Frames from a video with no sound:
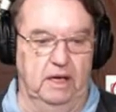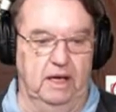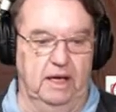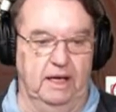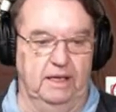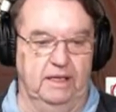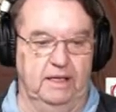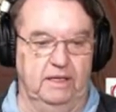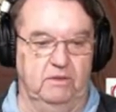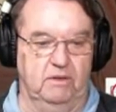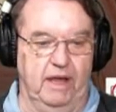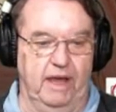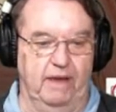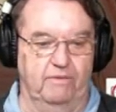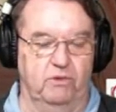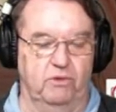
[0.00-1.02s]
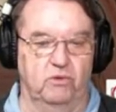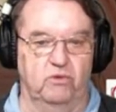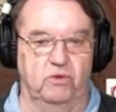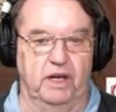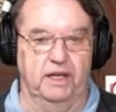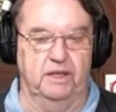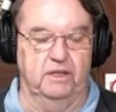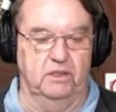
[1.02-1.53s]
I need to have
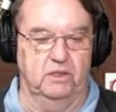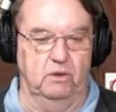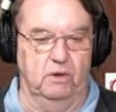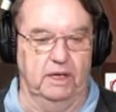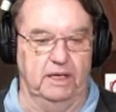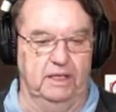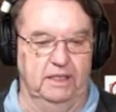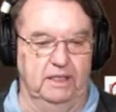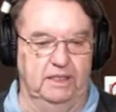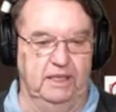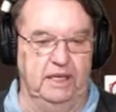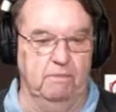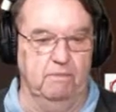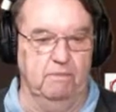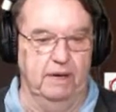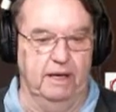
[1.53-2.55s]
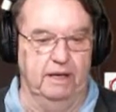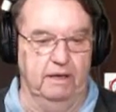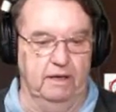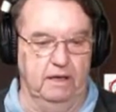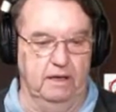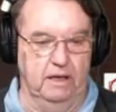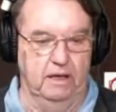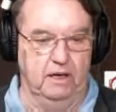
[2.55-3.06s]
red so I can see my
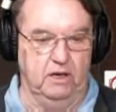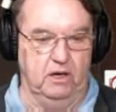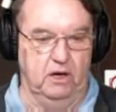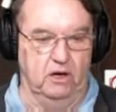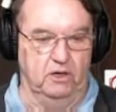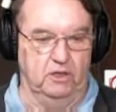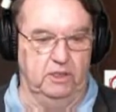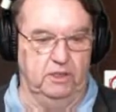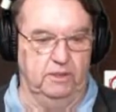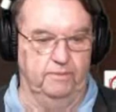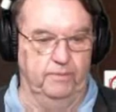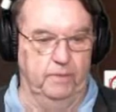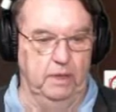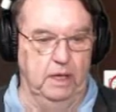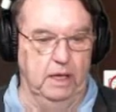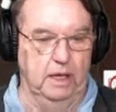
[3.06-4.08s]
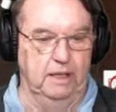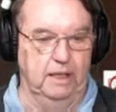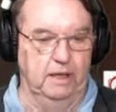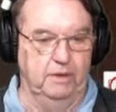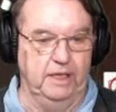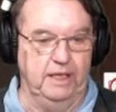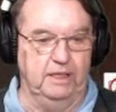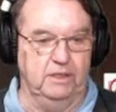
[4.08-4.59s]
cards.
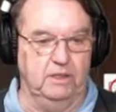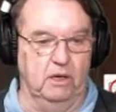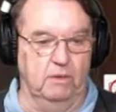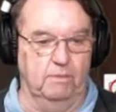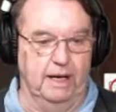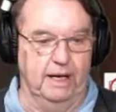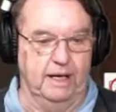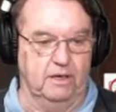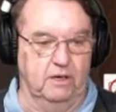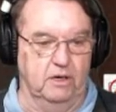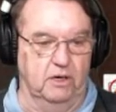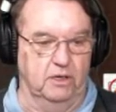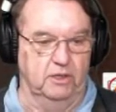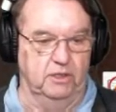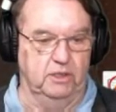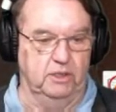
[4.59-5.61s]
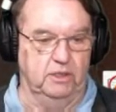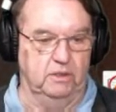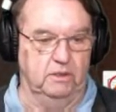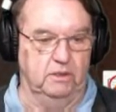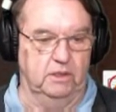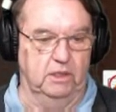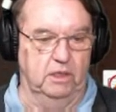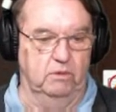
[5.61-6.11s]
Now these are my cards,
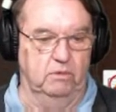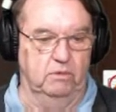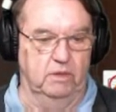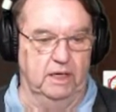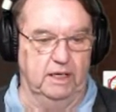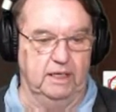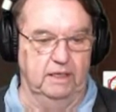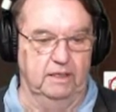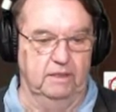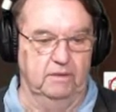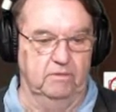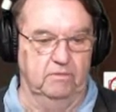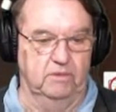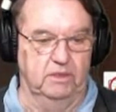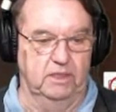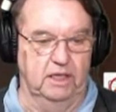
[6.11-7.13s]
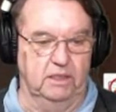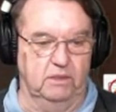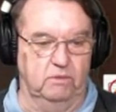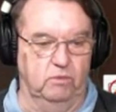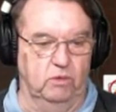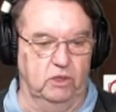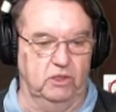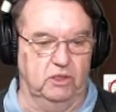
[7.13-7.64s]
so I can just
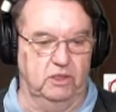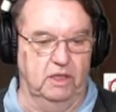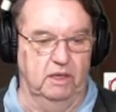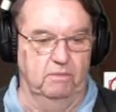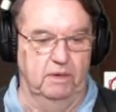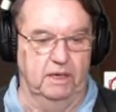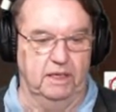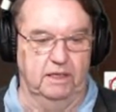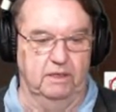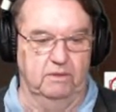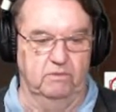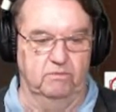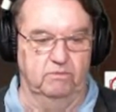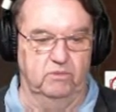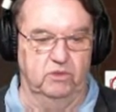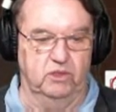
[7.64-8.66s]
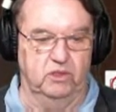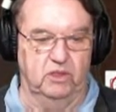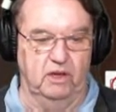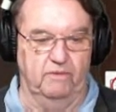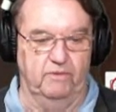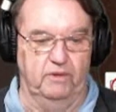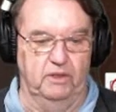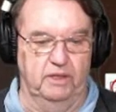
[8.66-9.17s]
watch them, I can
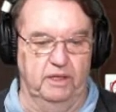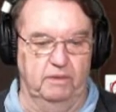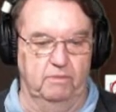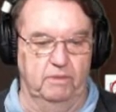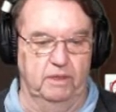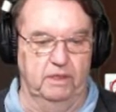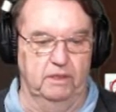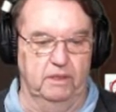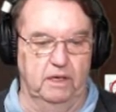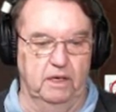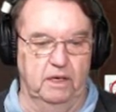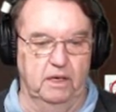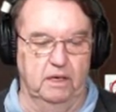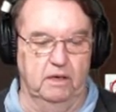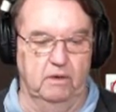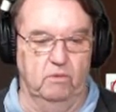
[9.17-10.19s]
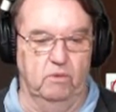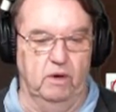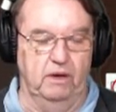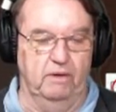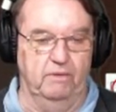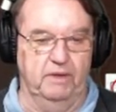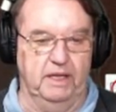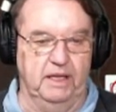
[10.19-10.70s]
shuffle them, and
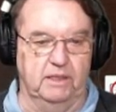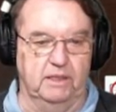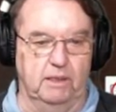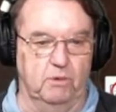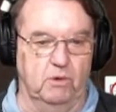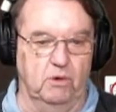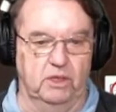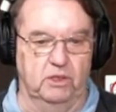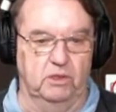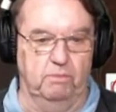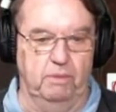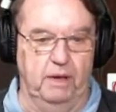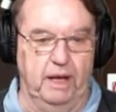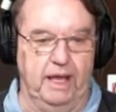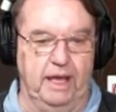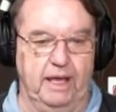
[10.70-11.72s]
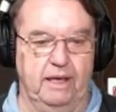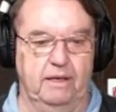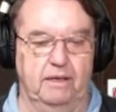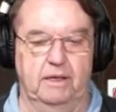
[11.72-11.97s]
one of these I'm going to play